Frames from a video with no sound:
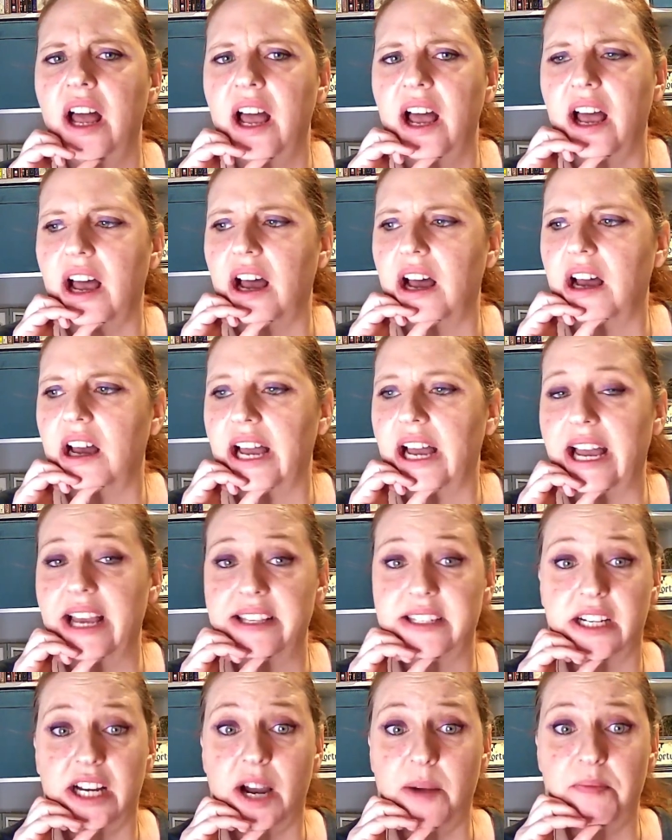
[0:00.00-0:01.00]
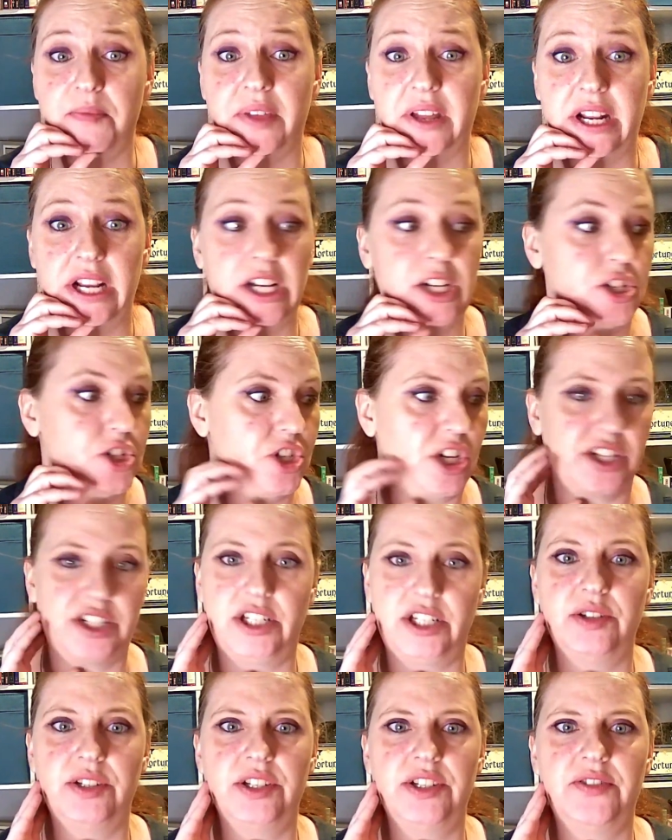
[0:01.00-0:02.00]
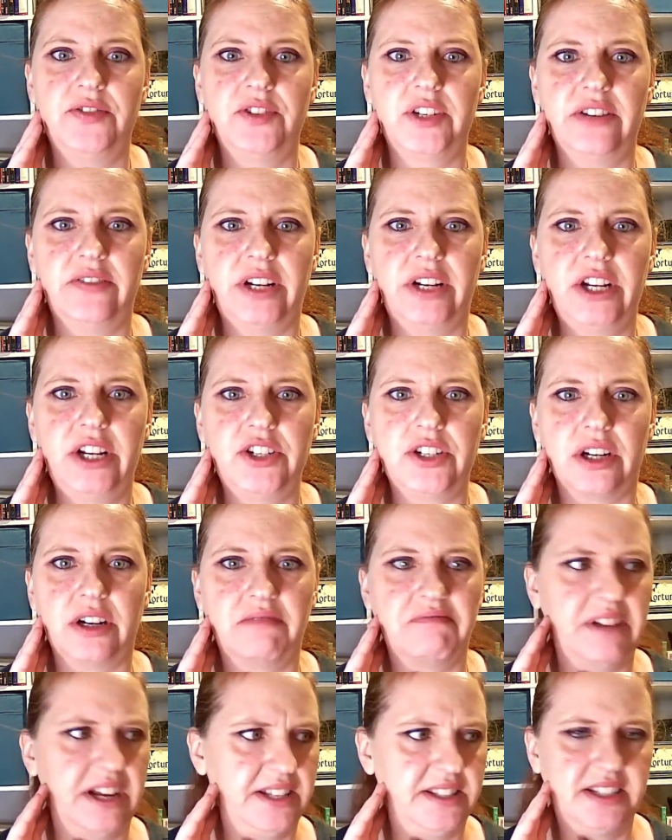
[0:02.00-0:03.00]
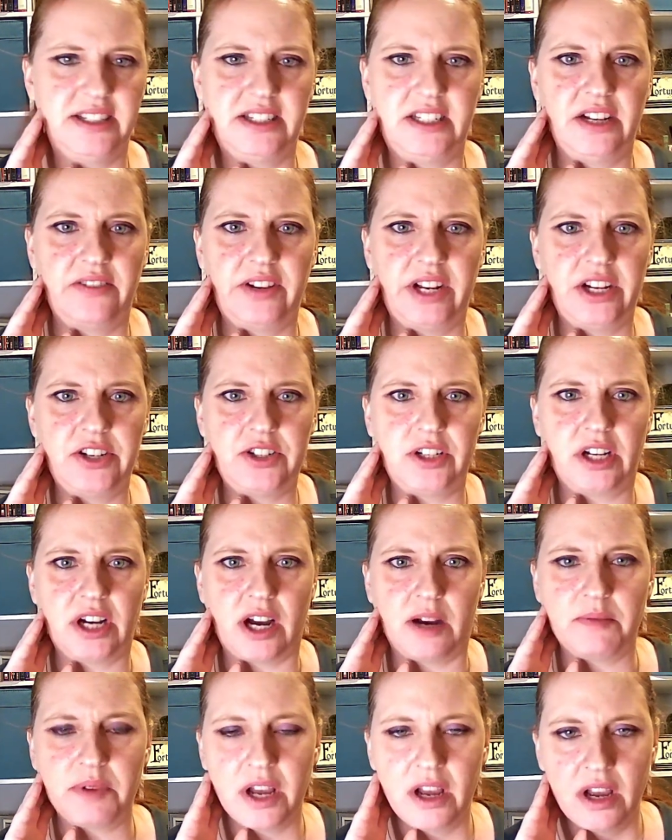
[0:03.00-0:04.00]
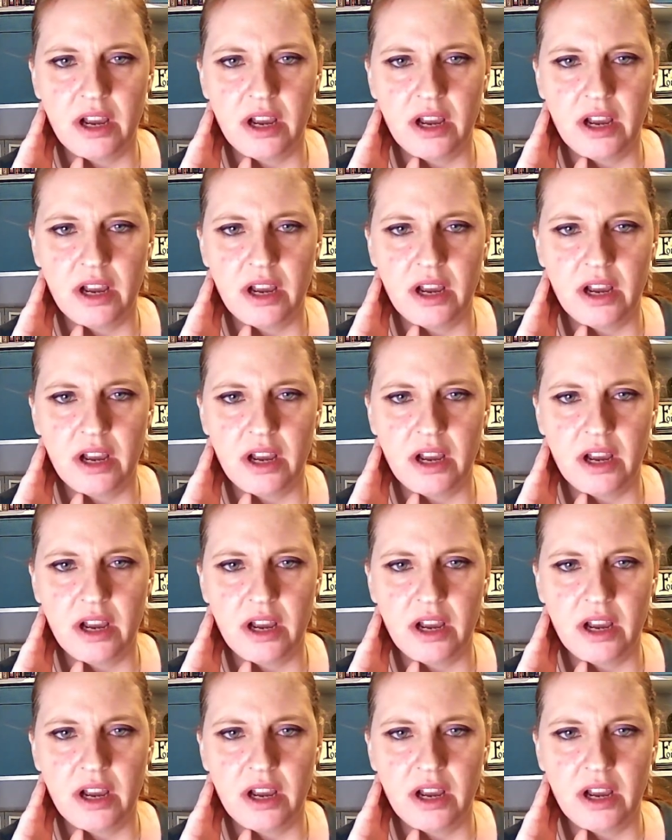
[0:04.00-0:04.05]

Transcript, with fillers: ha- has a cup that he just uses for divination. It's his divination cup.